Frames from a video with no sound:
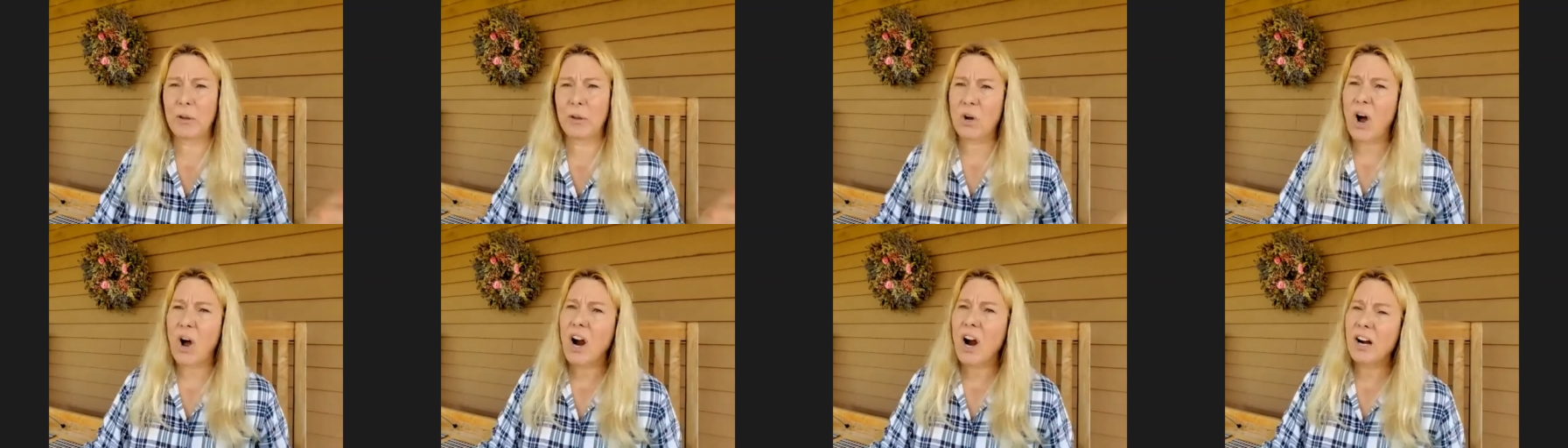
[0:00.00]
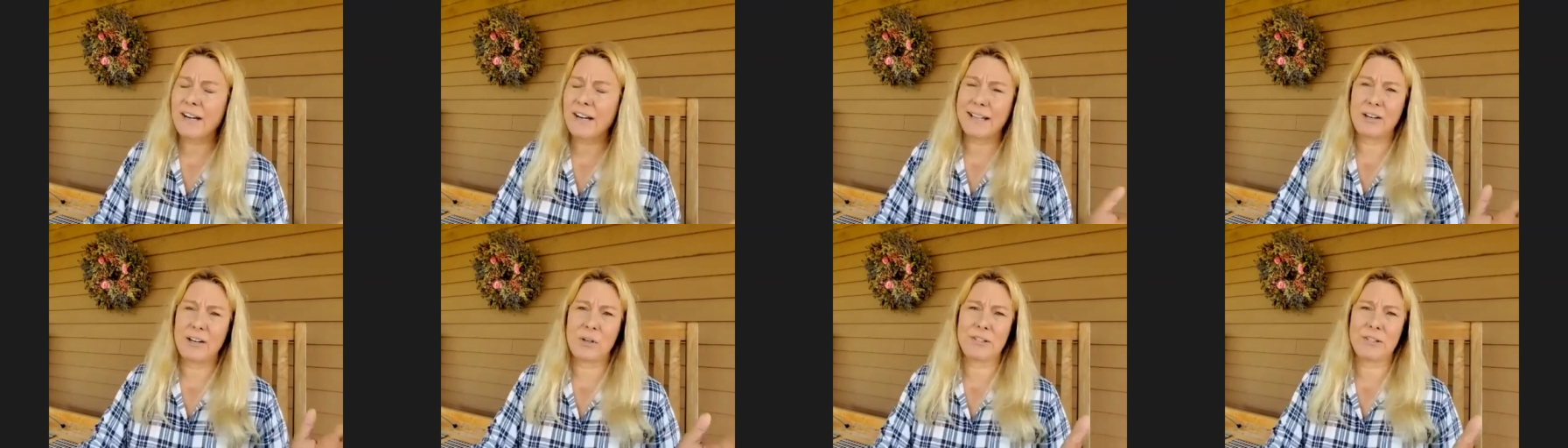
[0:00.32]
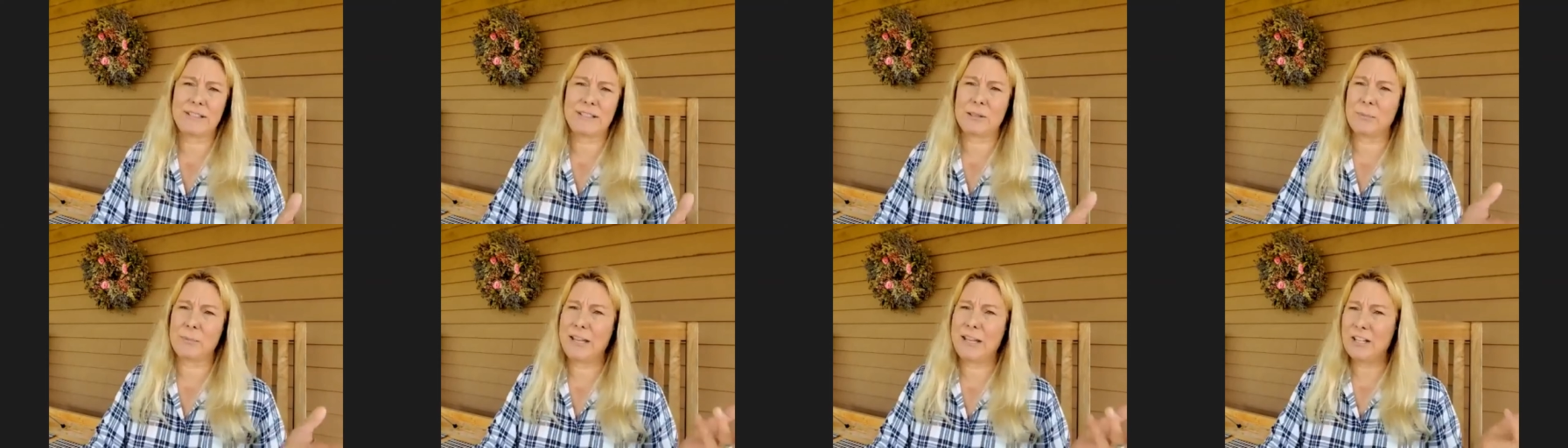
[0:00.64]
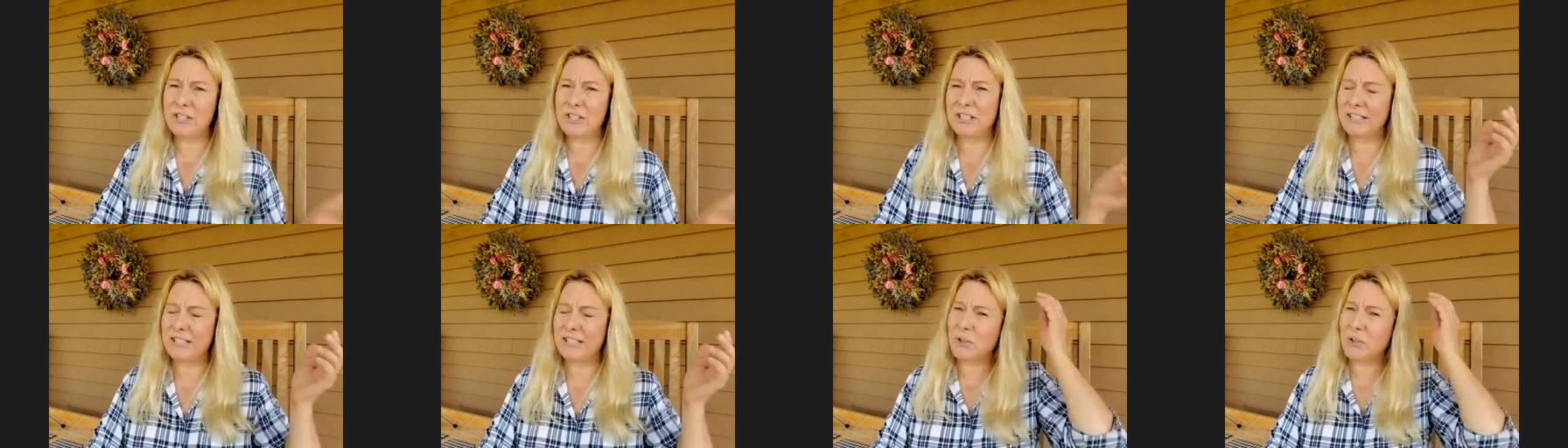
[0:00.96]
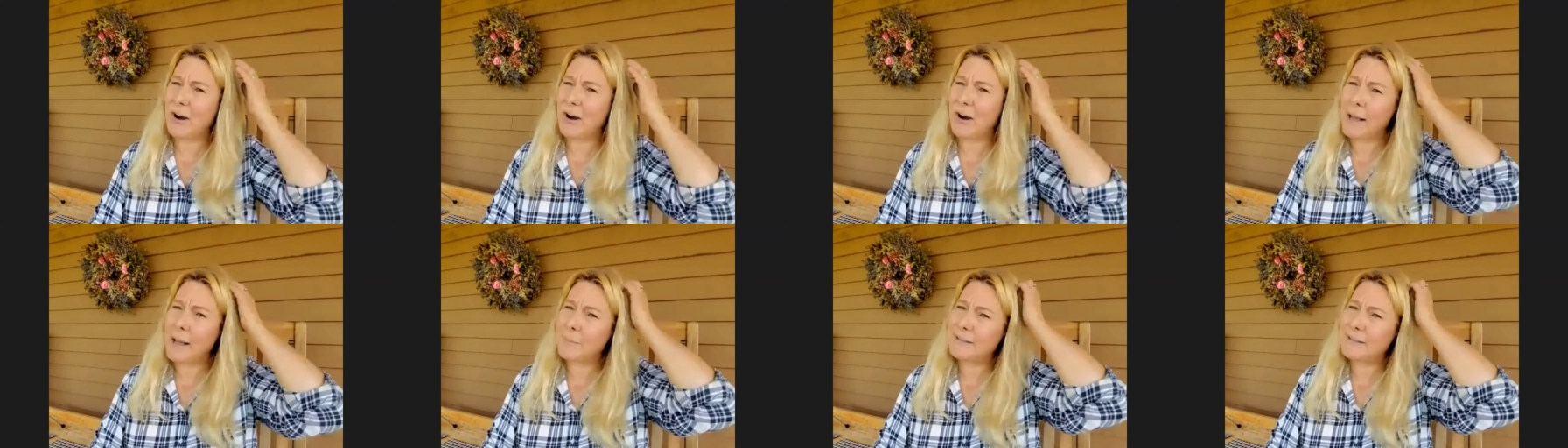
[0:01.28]
garden or some kitchen
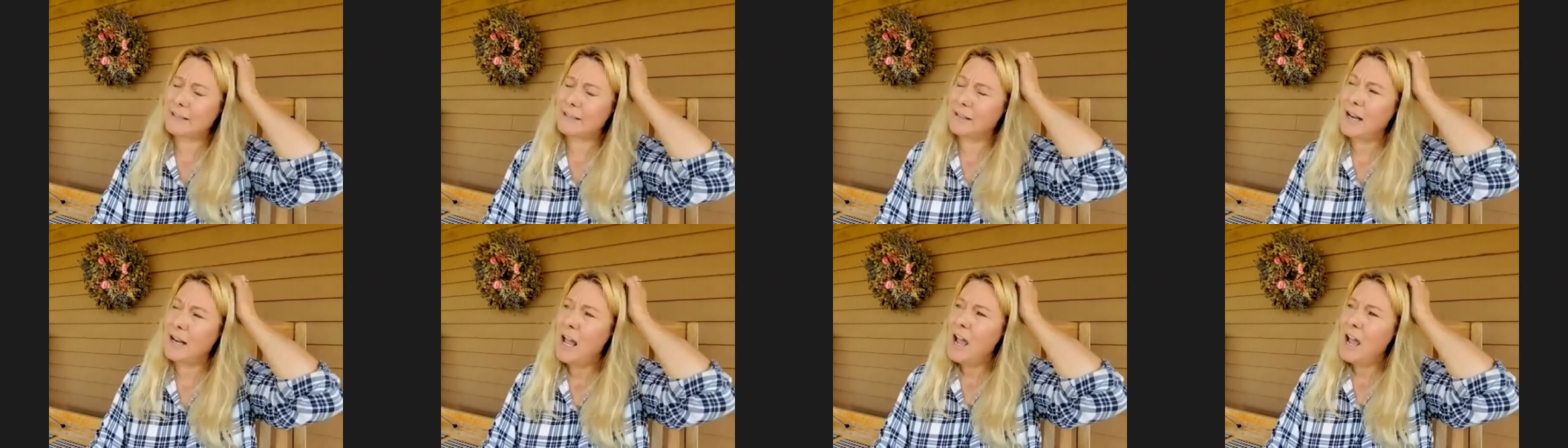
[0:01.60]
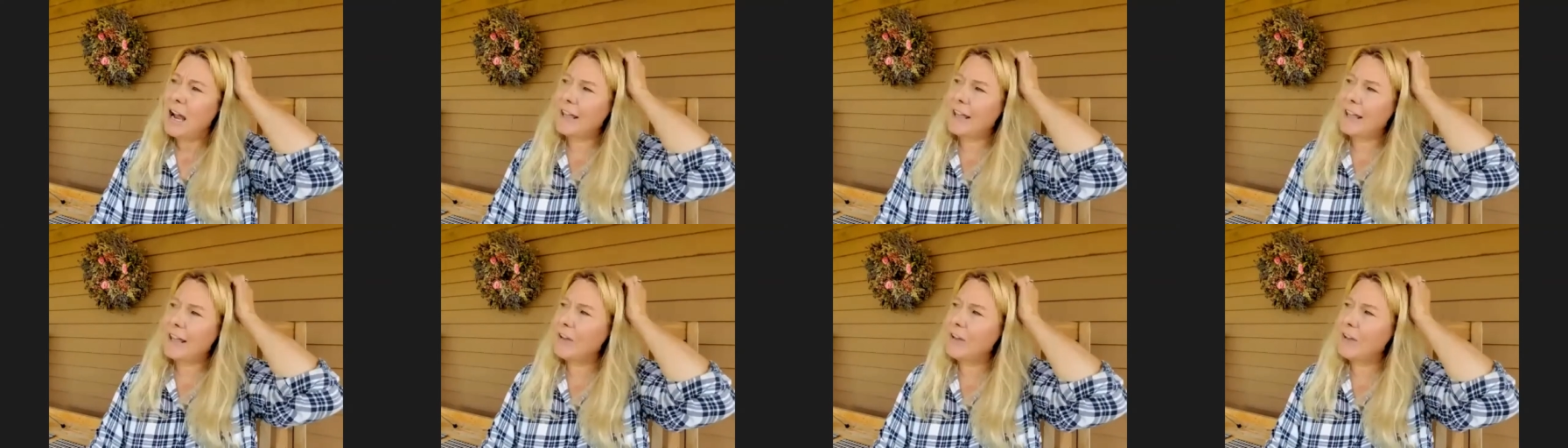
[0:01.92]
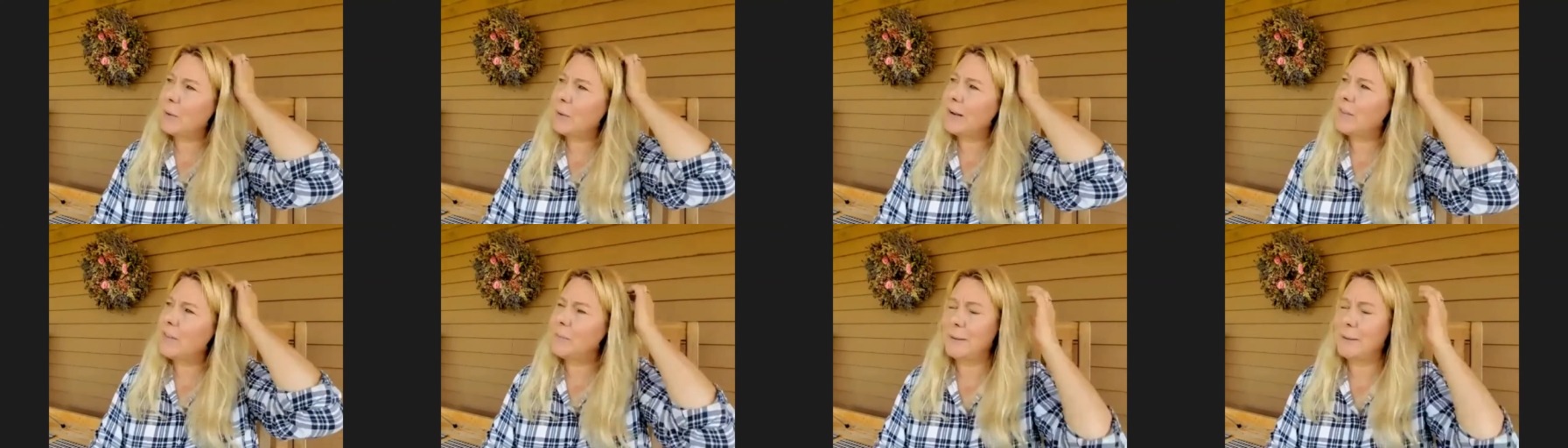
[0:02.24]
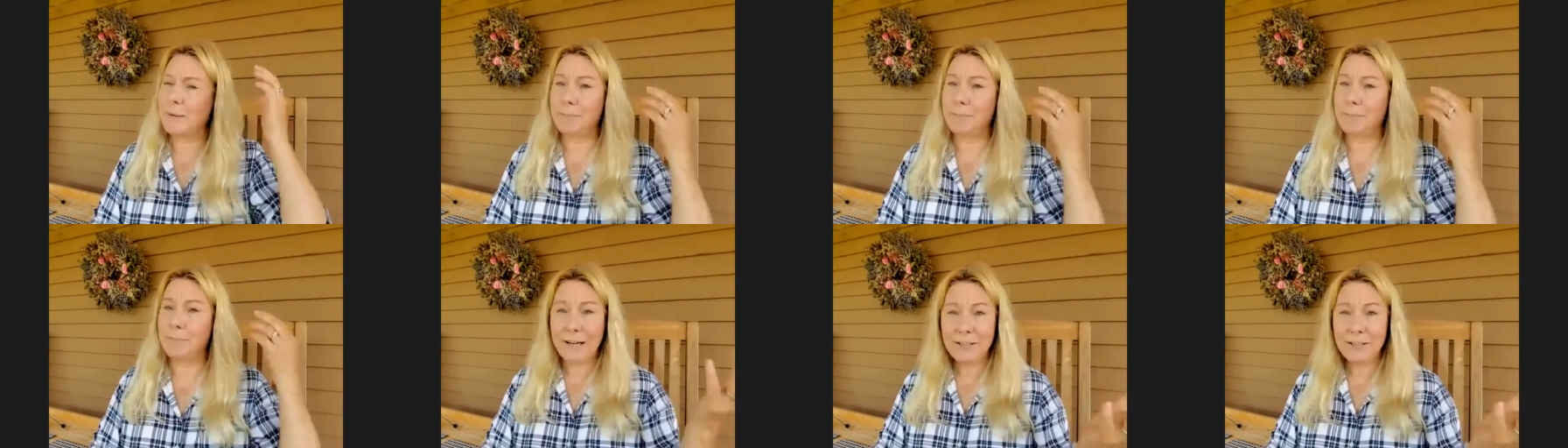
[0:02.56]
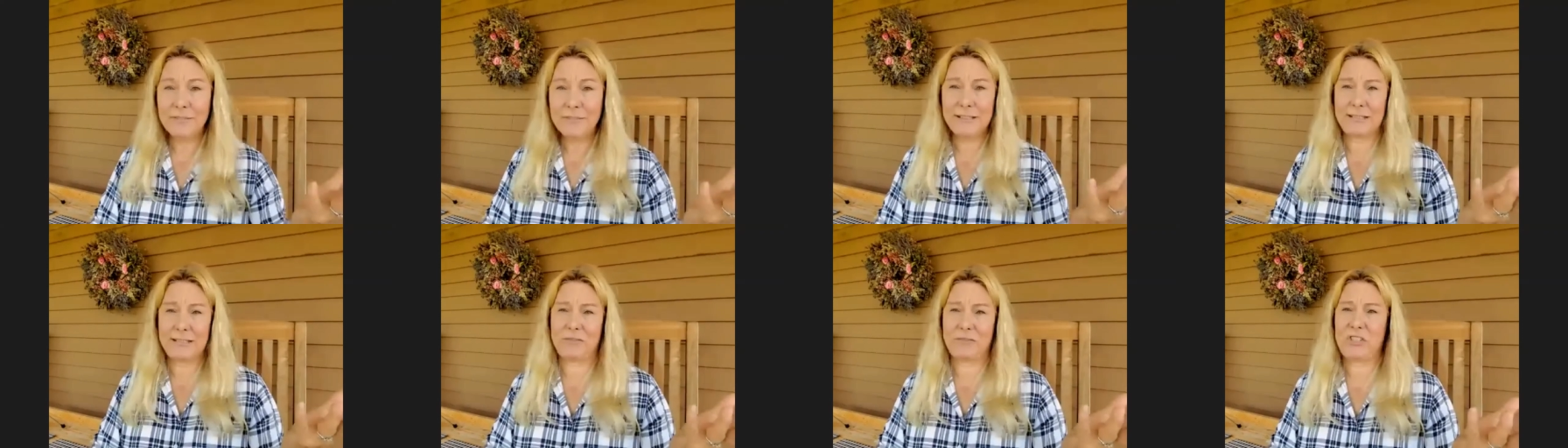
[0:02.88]
scraps. And I think one of the big
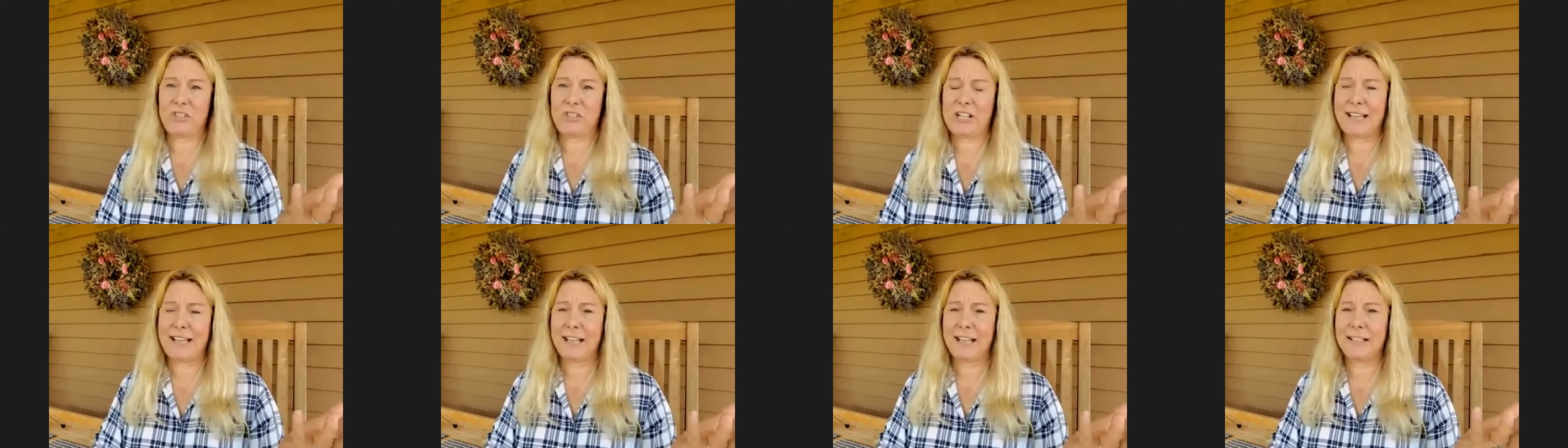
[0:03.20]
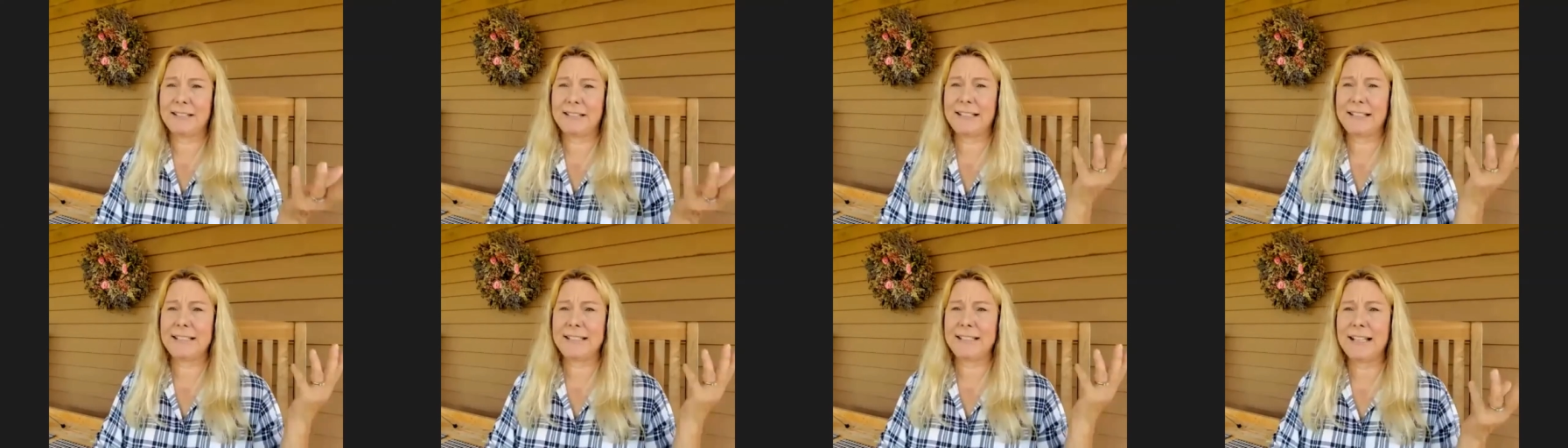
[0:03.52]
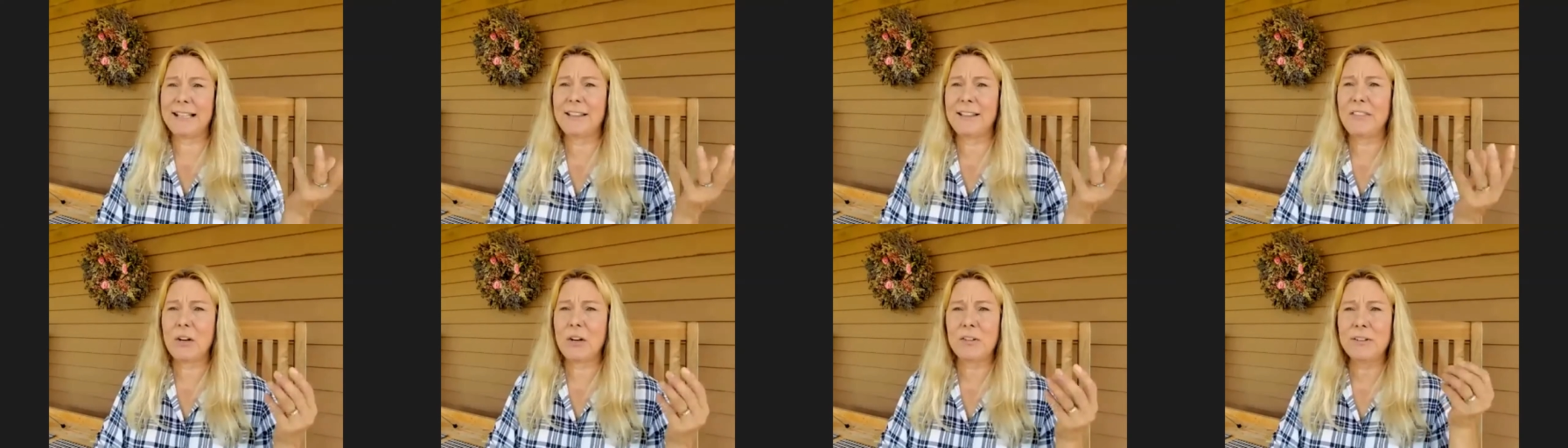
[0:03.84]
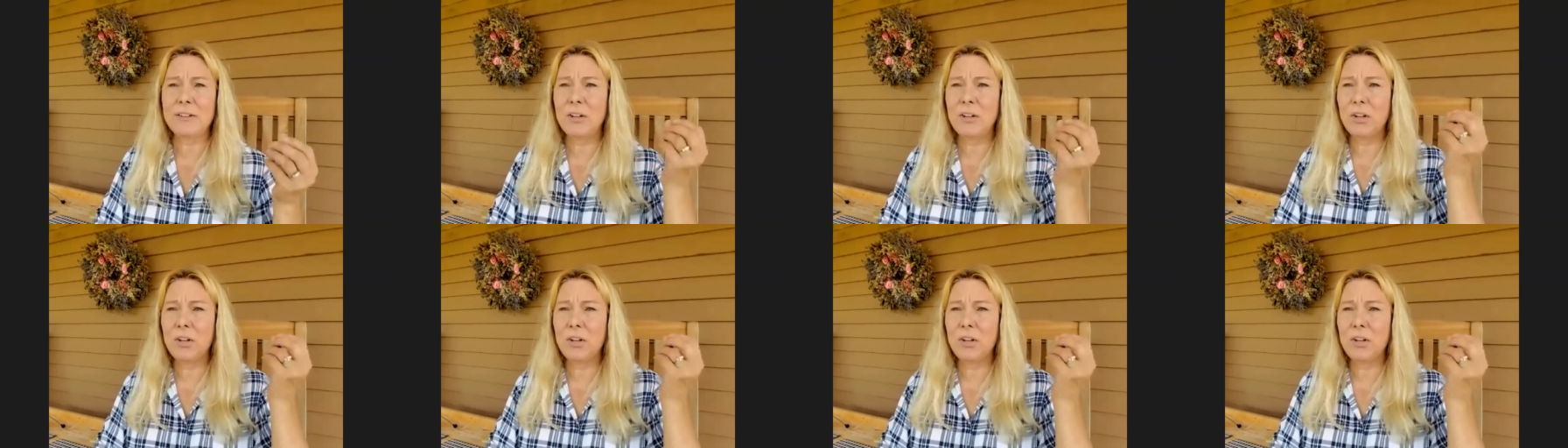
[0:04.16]
benefits of chickens is that they're